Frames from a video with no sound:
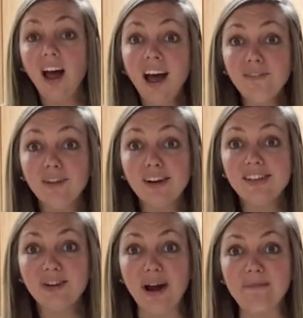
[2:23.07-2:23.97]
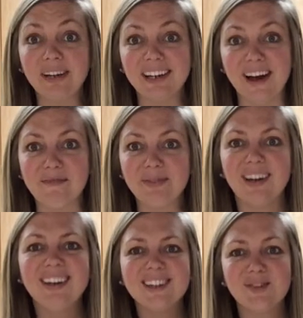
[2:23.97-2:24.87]
I forgot to grab my cup.
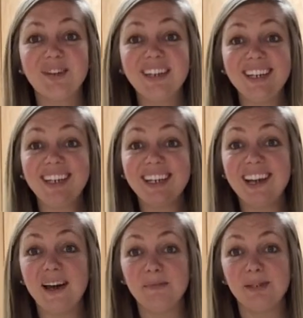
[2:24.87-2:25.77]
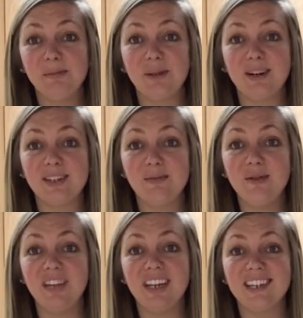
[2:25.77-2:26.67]
So we're going to need a cup to put our
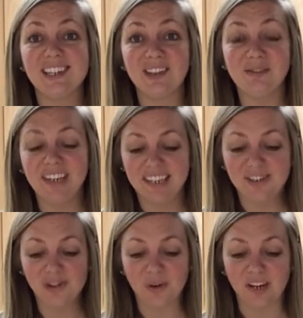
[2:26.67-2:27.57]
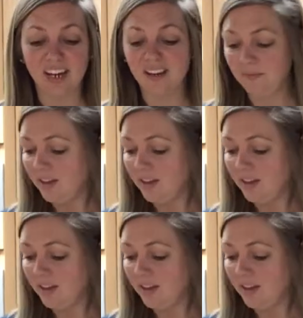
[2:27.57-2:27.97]
smoothie in so we can enjoy it.